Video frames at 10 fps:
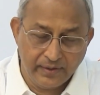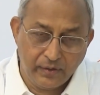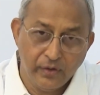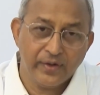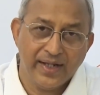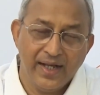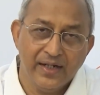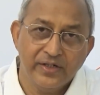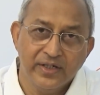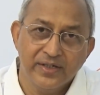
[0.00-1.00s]
core
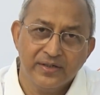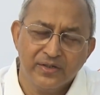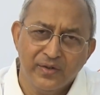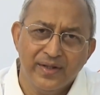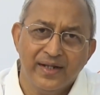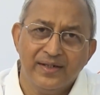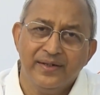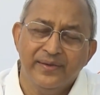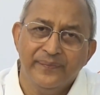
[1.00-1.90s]
realities, so that